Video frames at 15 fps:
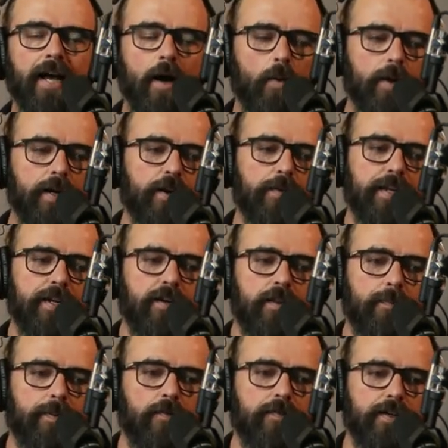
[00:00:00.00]
I want to know that you're
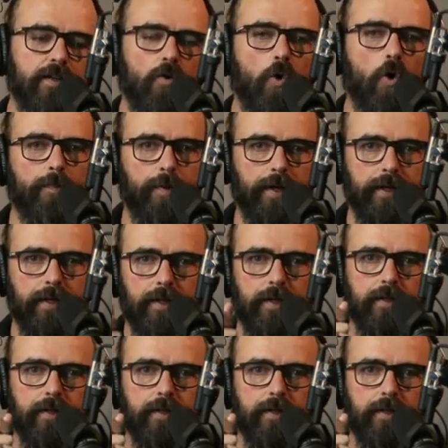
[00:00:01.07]
the perfect corporate